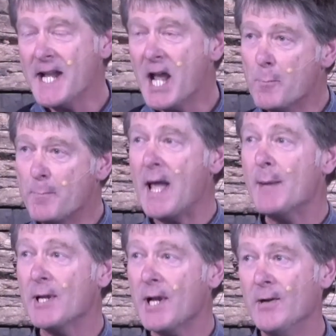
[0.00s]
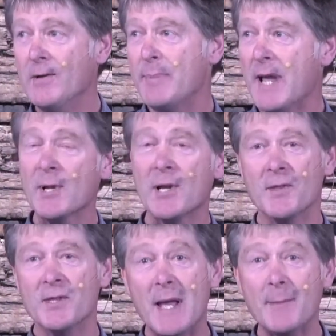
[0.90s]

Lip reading: And now Babylon, the